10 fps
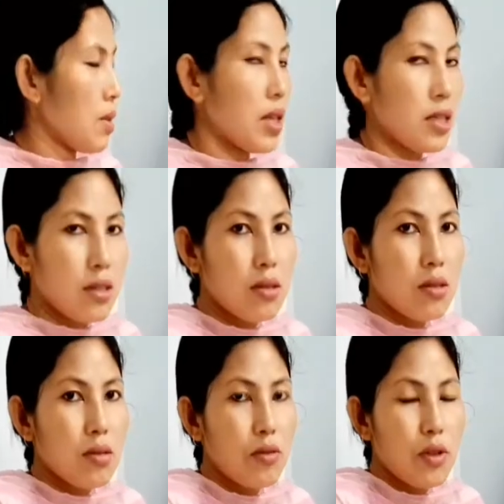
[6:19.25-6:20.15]
like
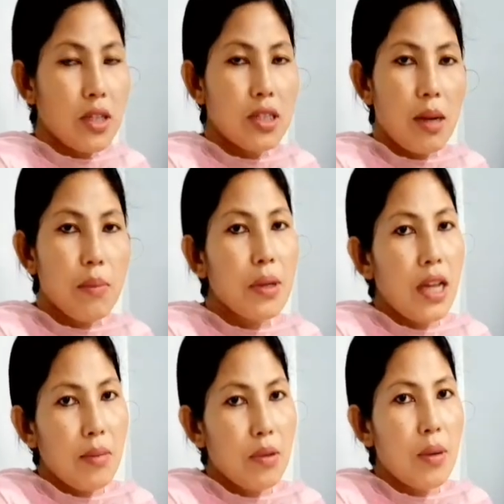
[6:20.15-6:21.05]
for example
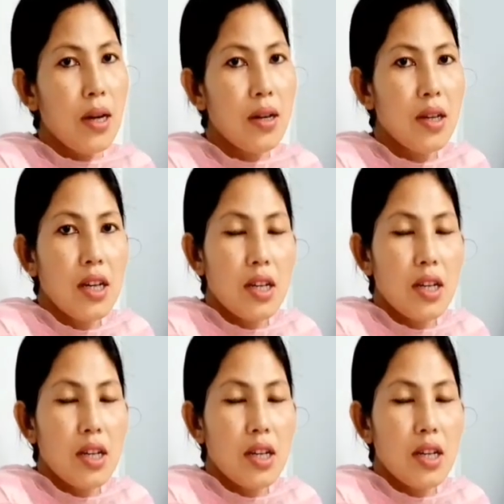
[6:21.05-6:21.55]
amoeba.